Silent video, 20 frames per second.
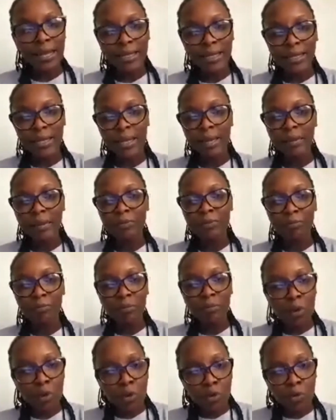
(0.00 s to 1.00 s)
And then
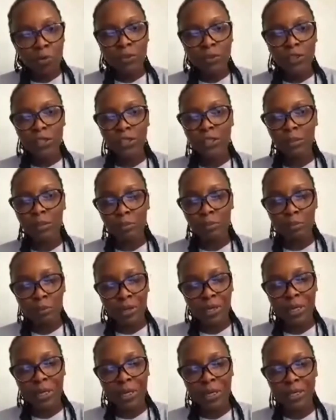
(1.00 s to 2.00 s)
they've moved to
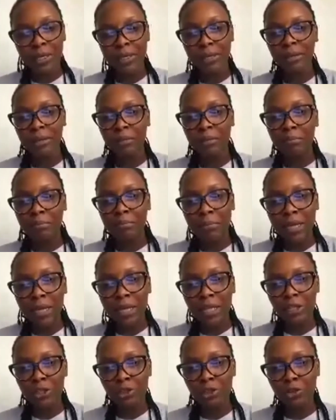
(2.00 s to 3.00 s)
bringing the
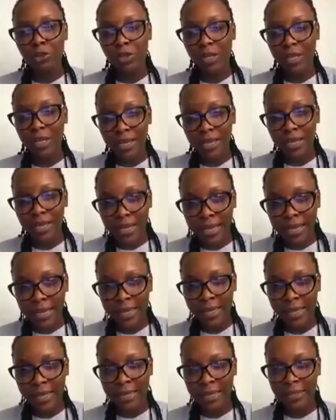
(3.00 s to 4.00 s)
military
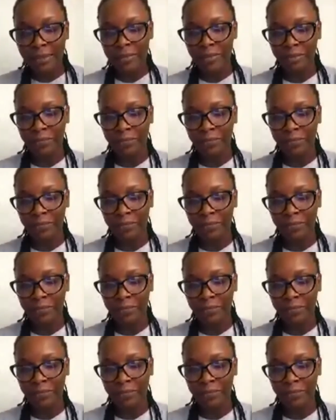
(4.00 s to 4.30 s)
in.